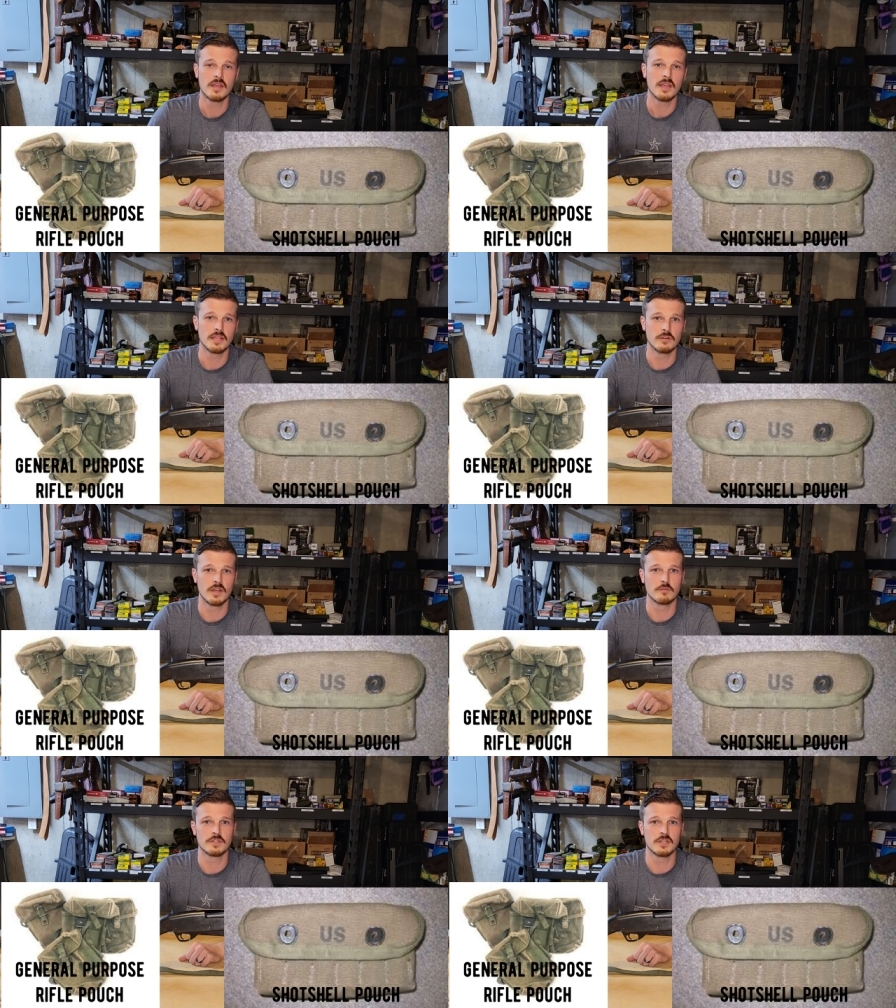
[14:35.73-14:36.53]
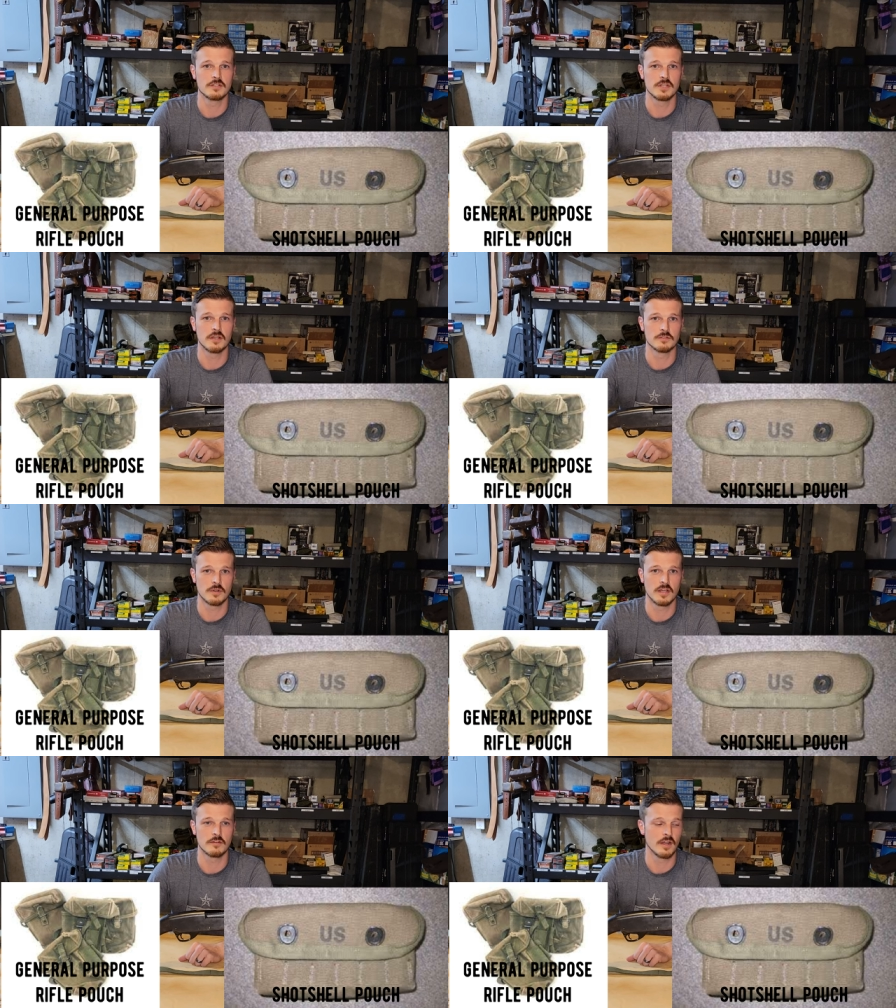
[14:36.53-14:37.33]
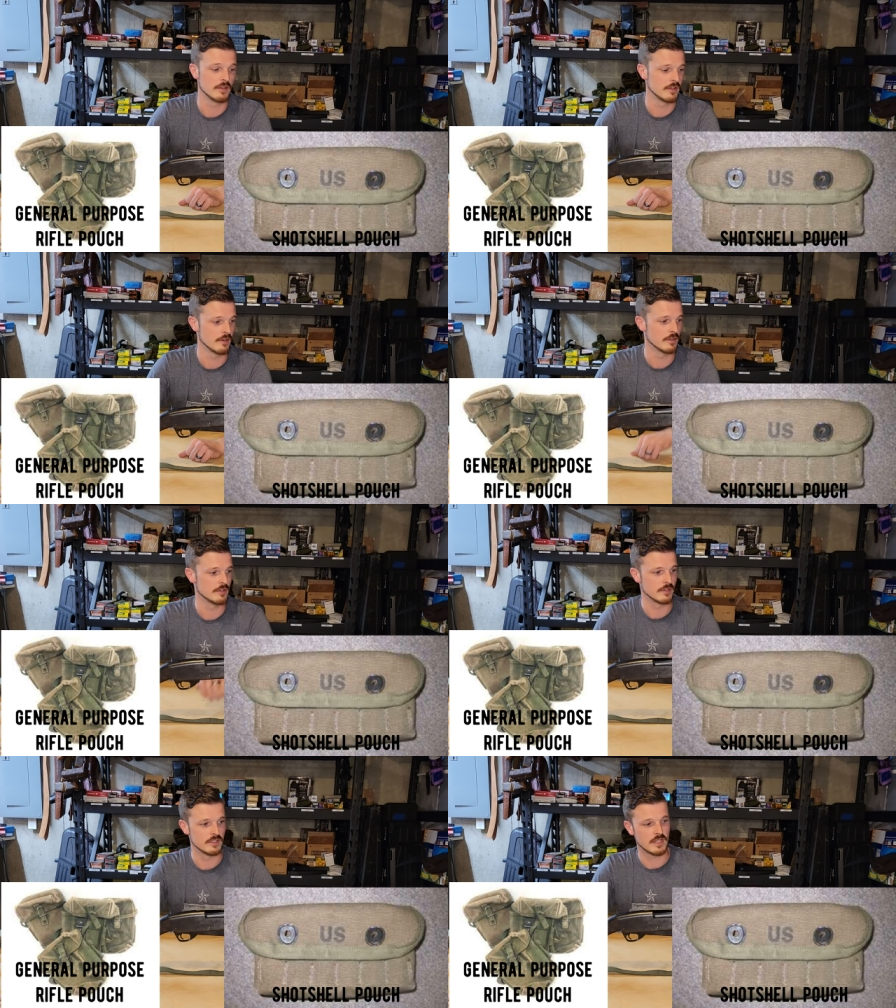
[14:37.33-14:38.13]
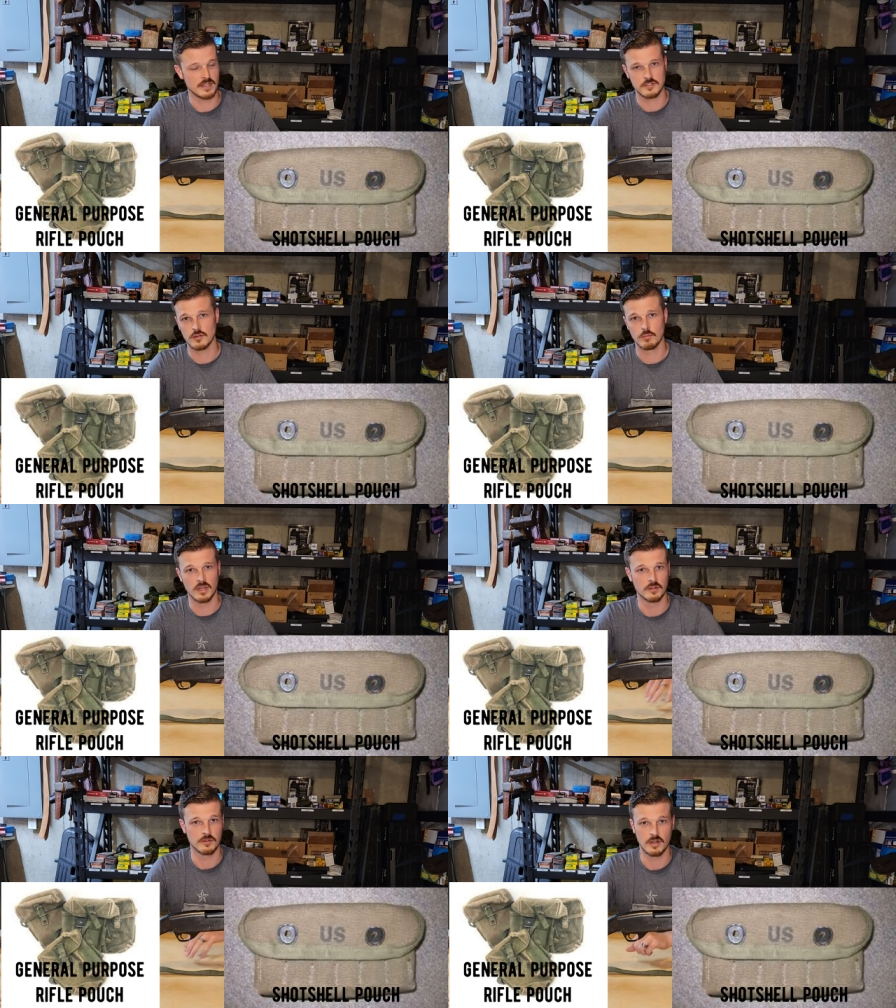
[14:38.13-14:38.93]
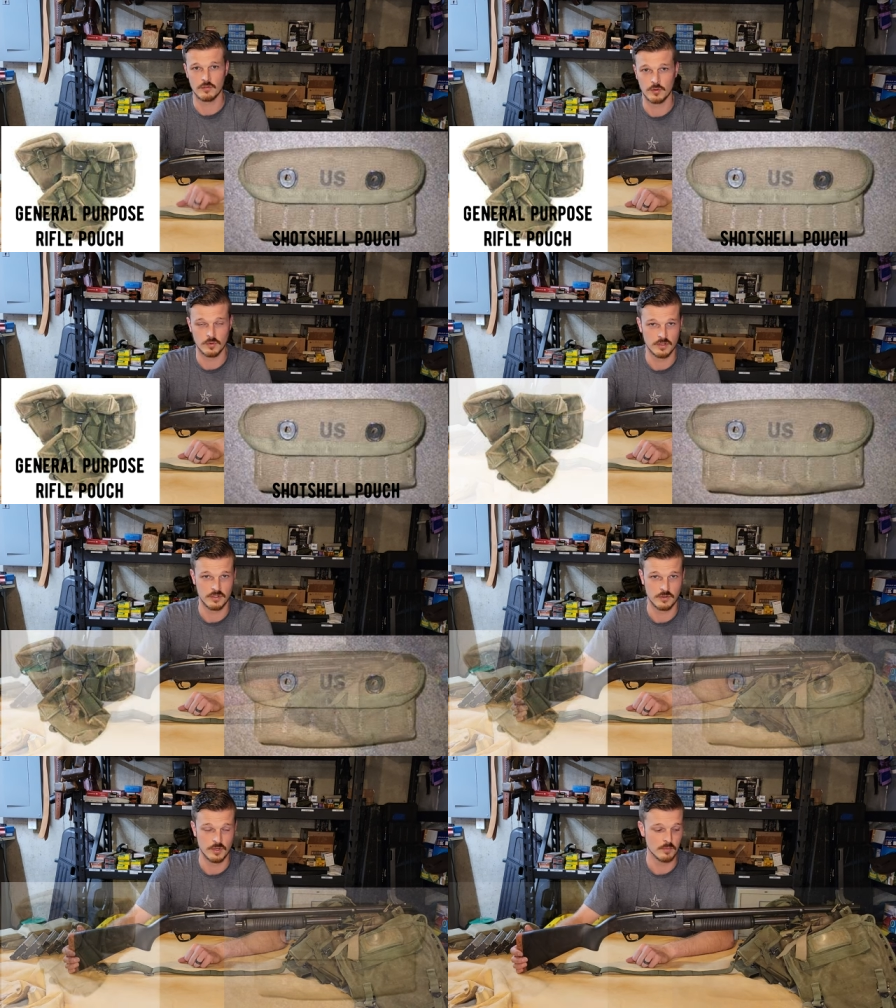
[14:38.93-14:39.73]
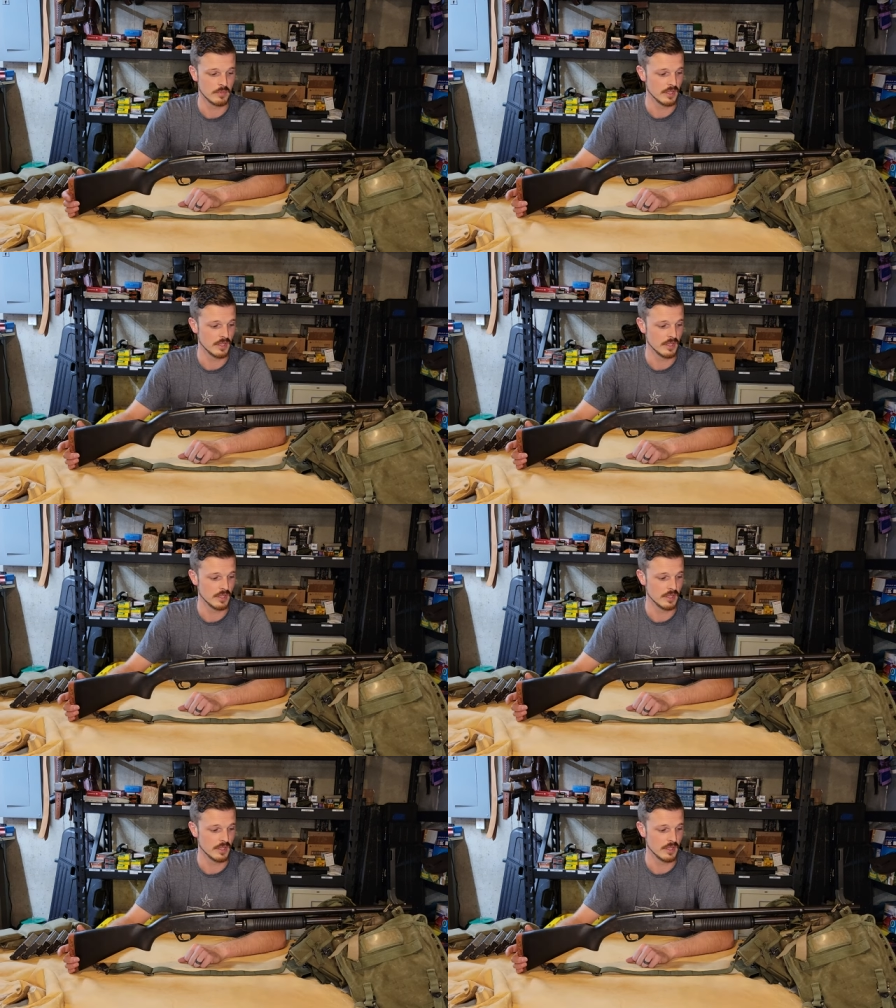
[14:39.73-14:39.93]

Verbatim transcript: and you'd have 10 shells riding around in there that you could attach to your belt or however you wanted to do it.